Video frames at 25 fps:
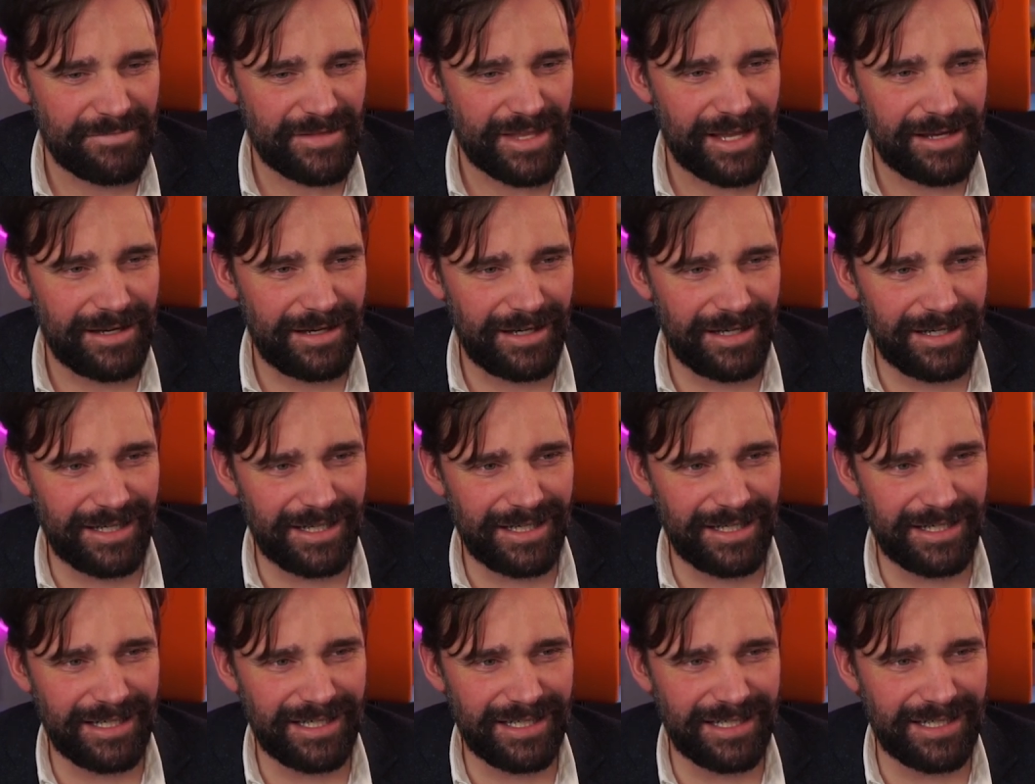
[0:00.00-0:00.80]

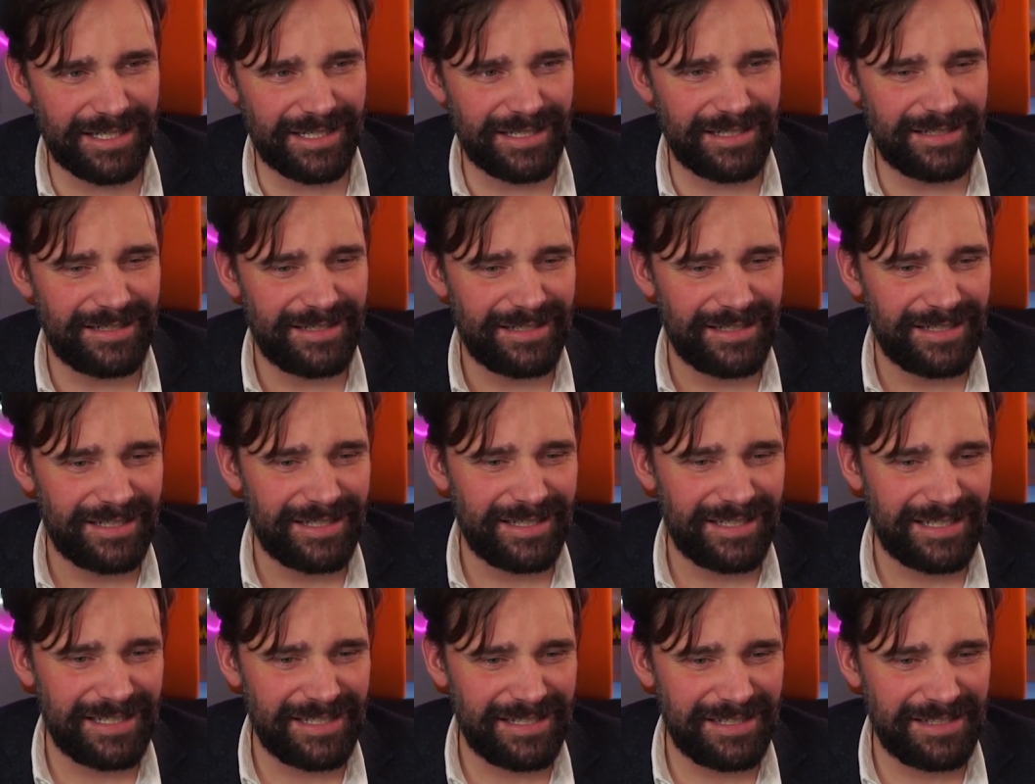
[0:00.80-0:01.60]
Uh,
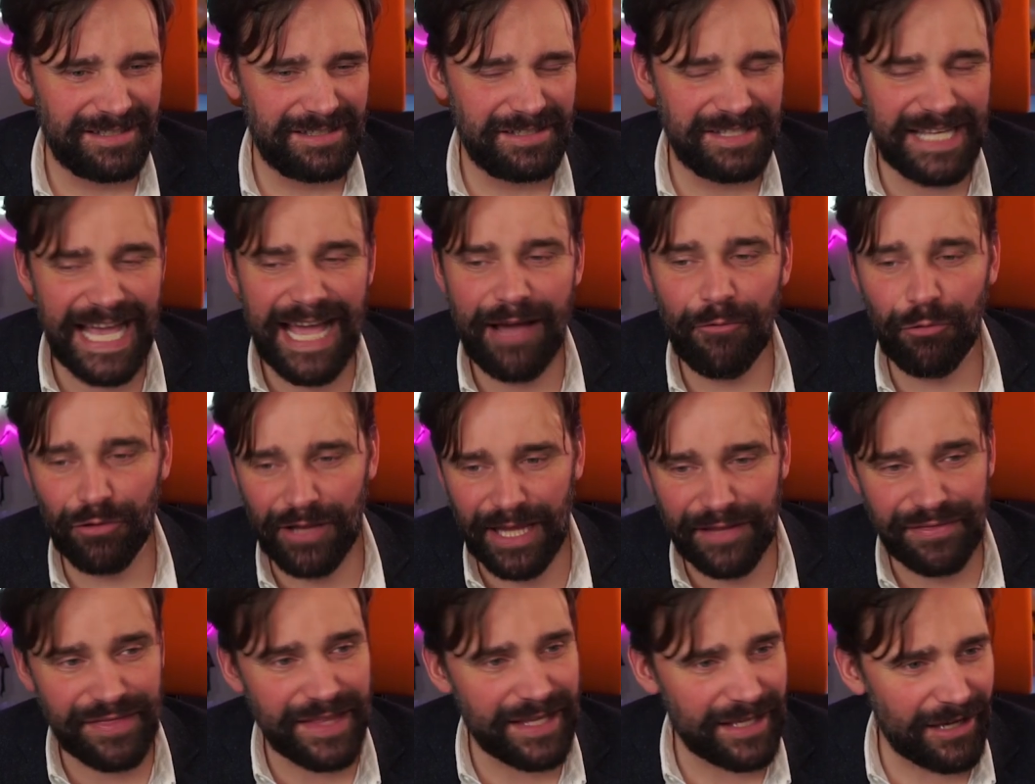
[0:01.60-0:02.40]
yeah. Well,
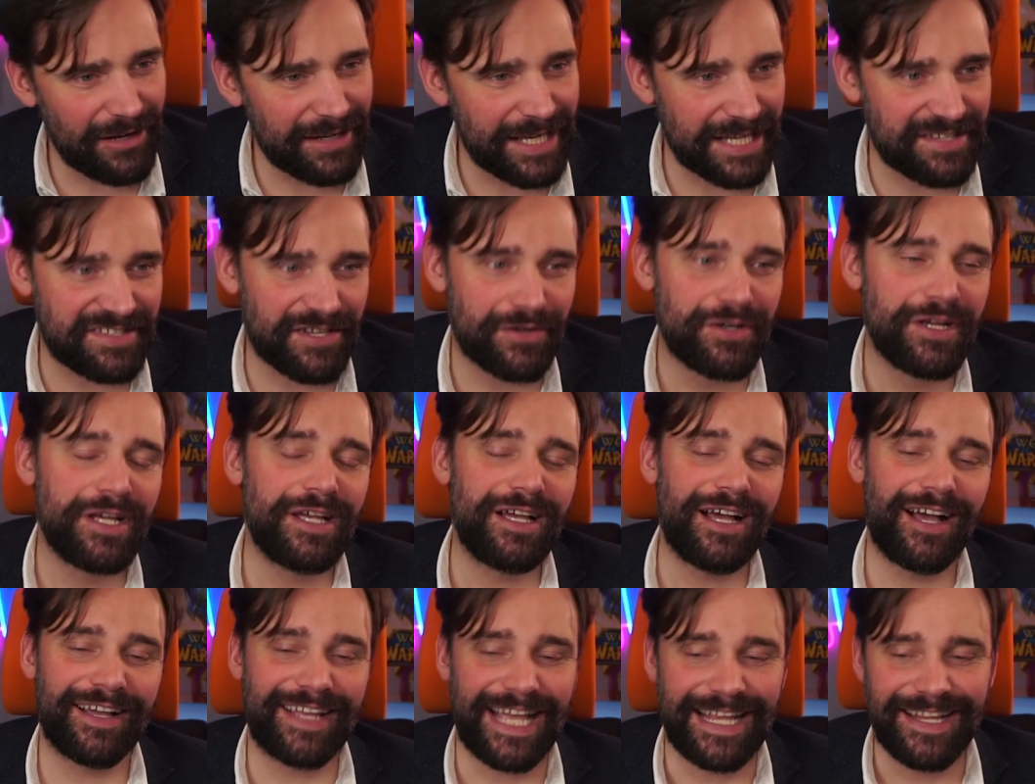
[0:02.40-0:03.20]
I think okay. So
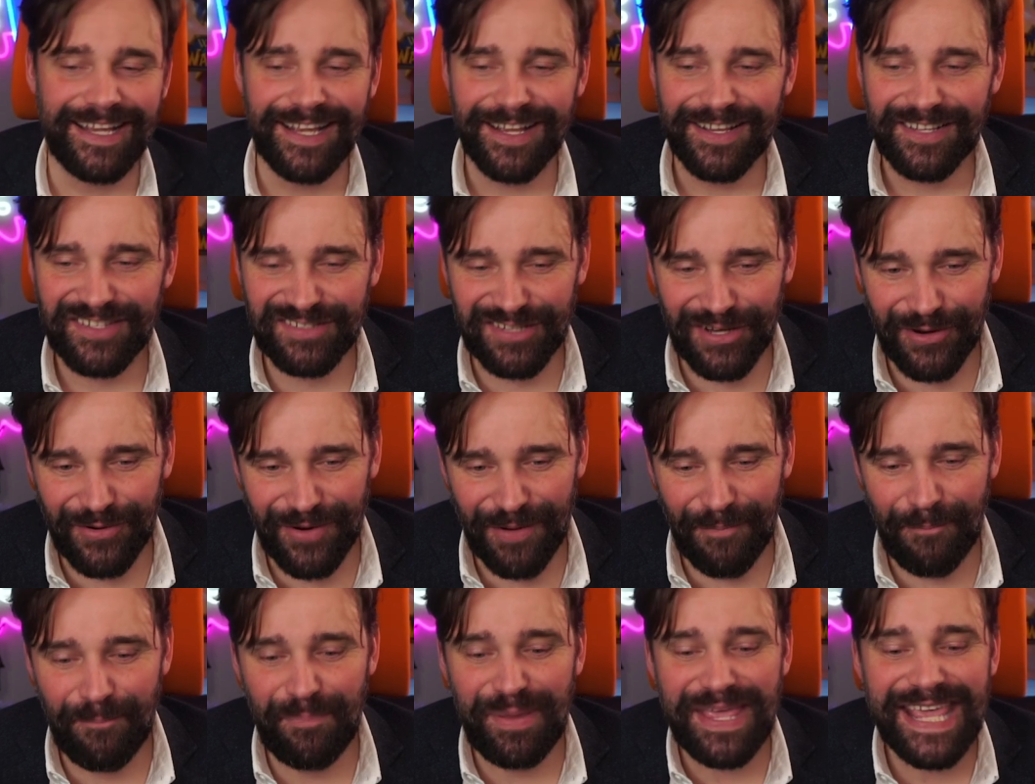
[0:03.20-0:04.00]
okay. So
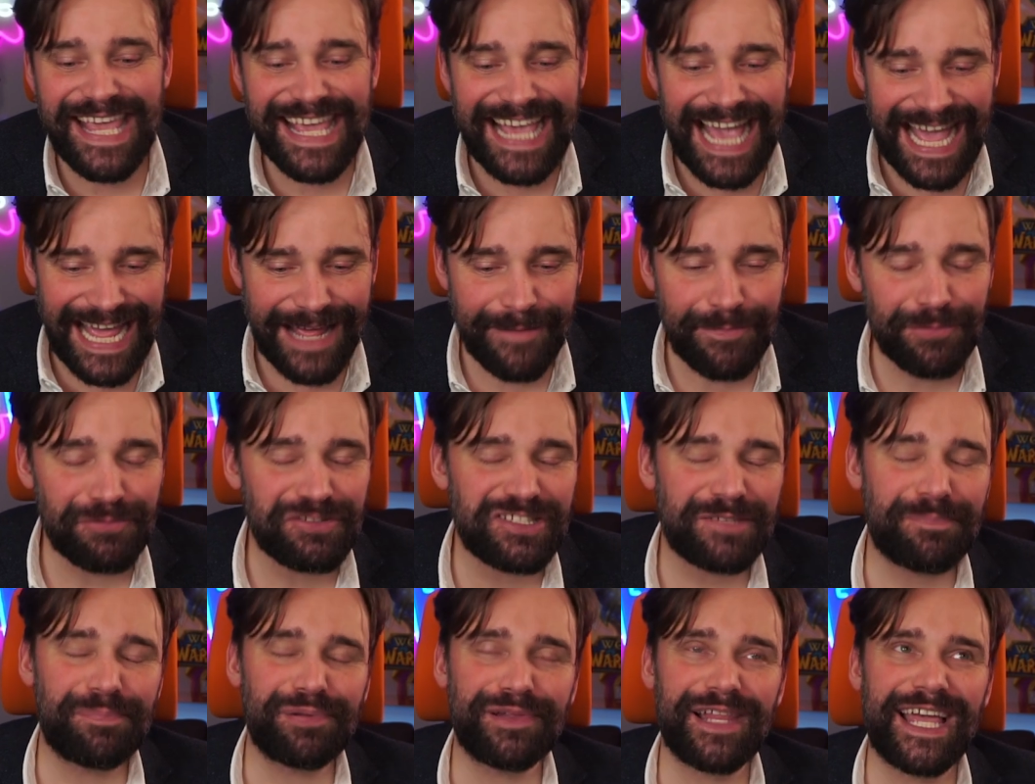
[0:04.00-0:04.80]
being able
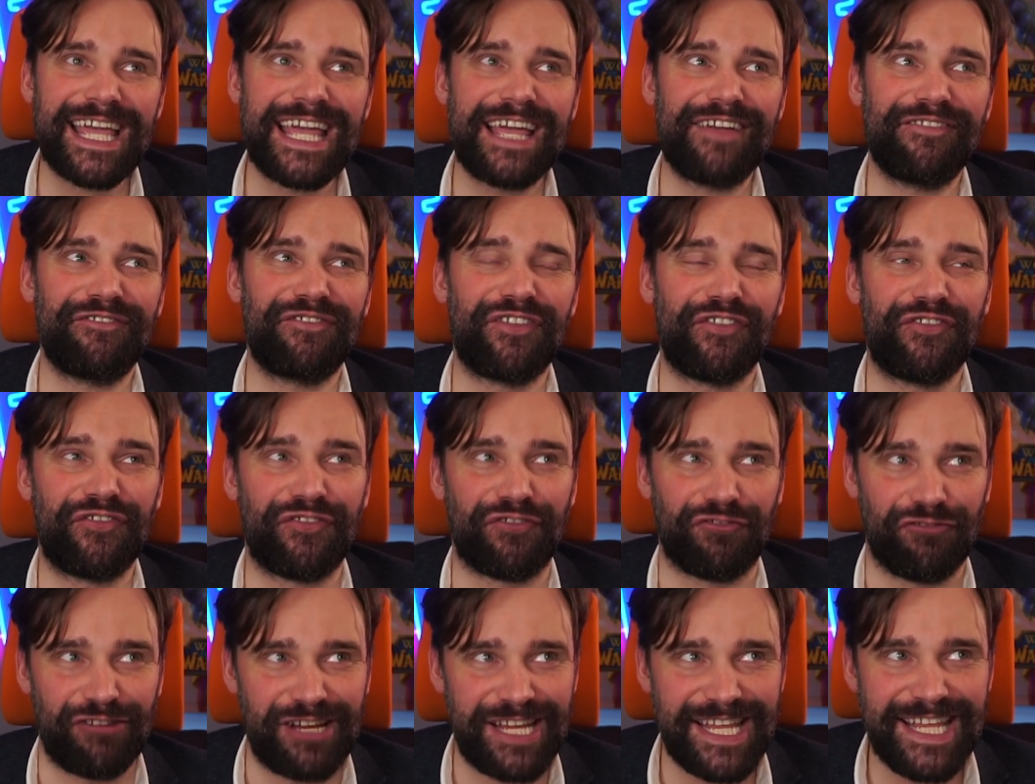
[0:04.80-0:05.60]
to play it for
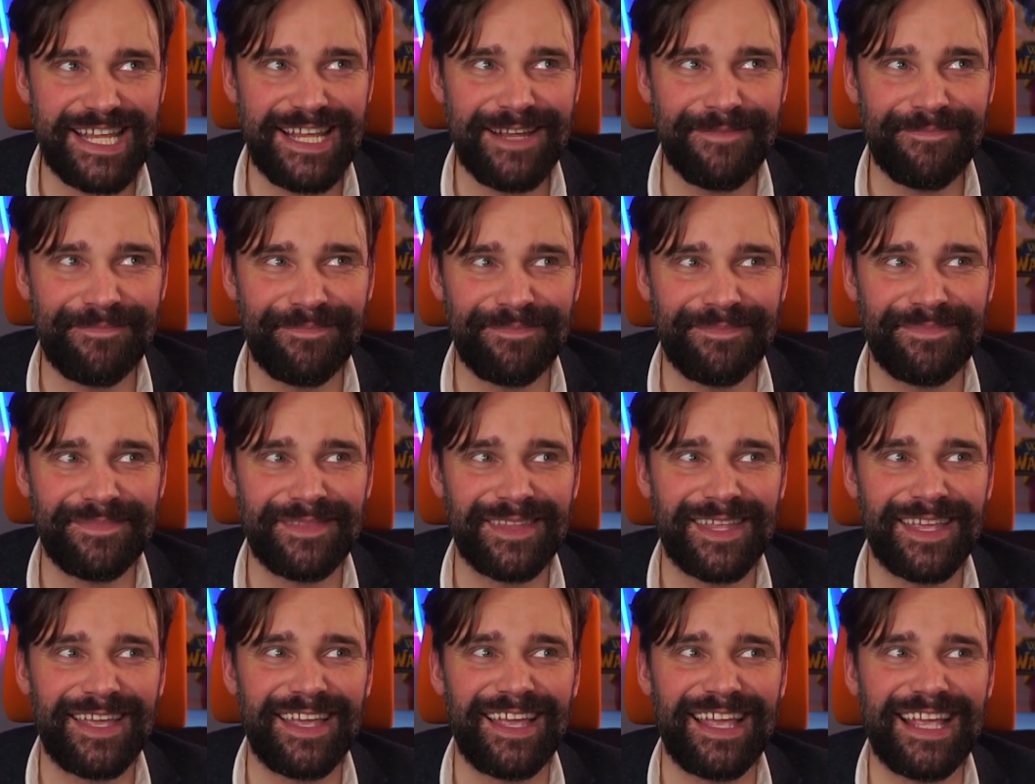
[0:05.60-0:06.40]
free
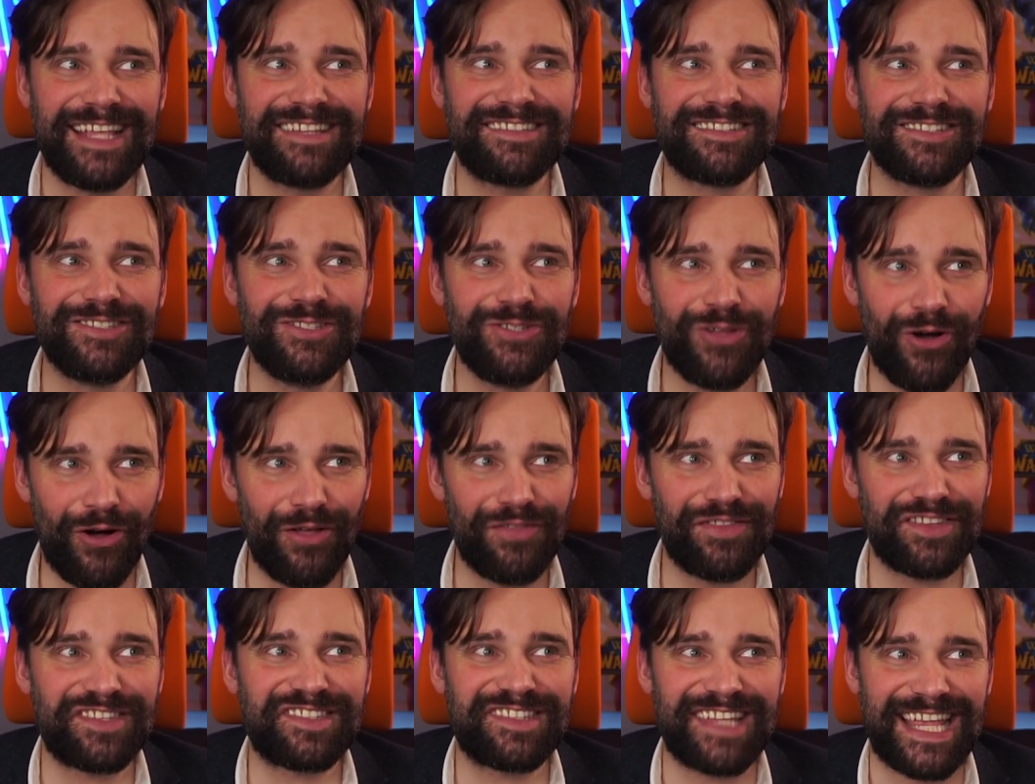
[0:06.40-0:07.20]
is
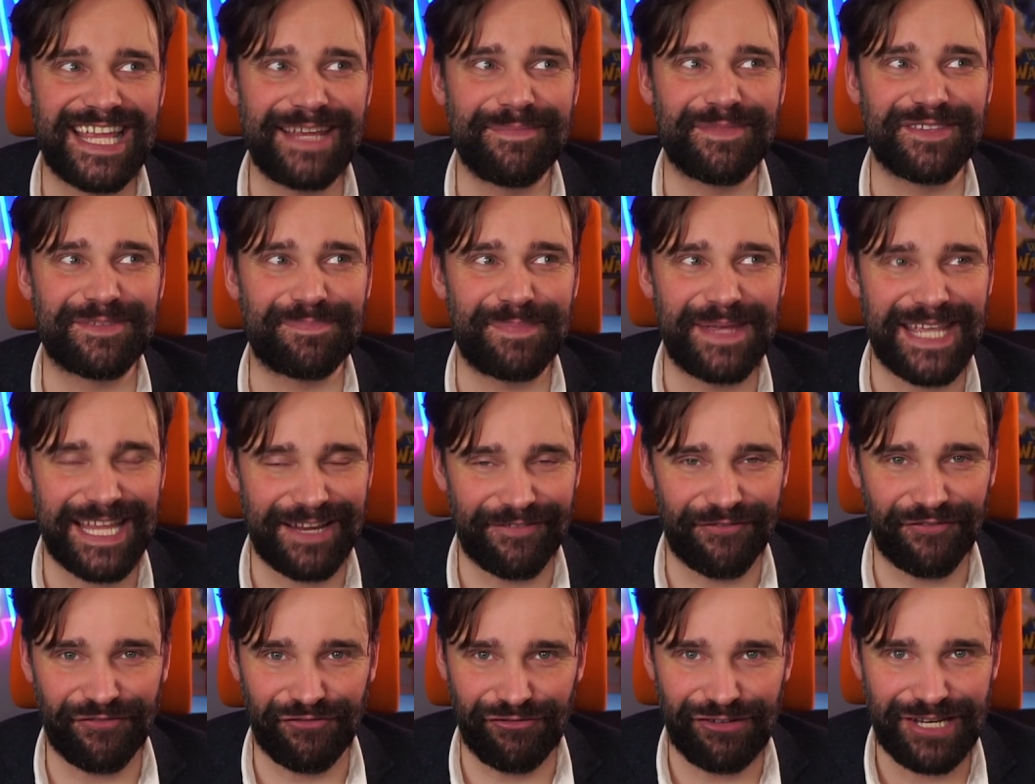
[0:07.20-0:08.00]
not the same as
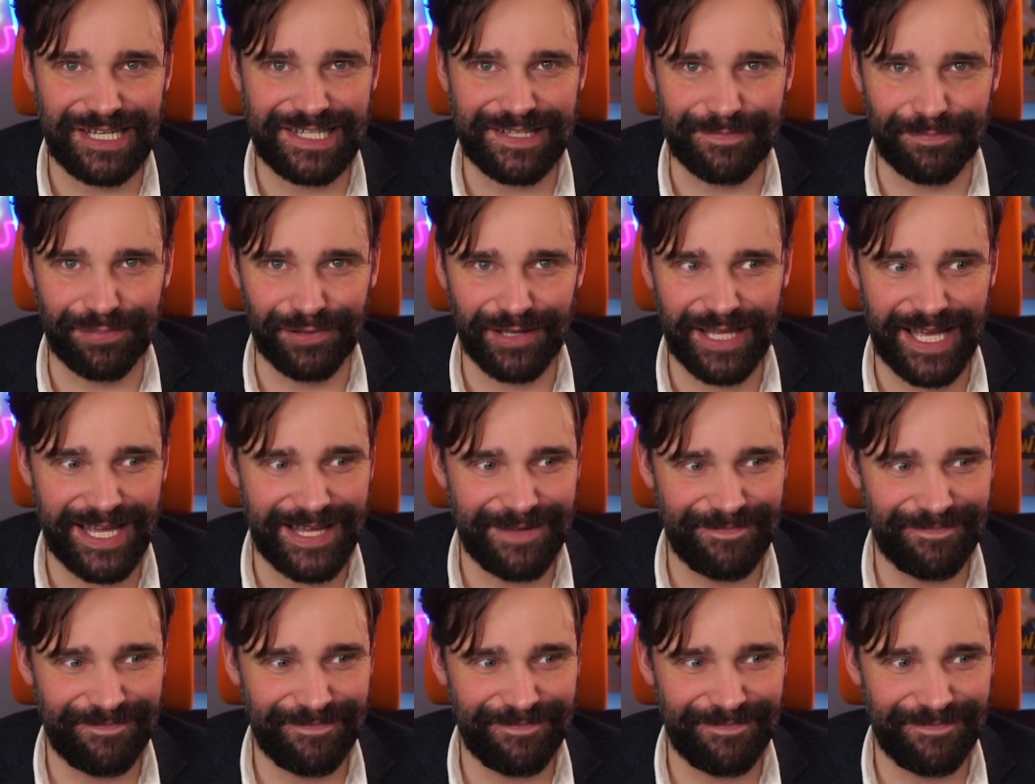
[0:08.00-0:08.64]
being free to play,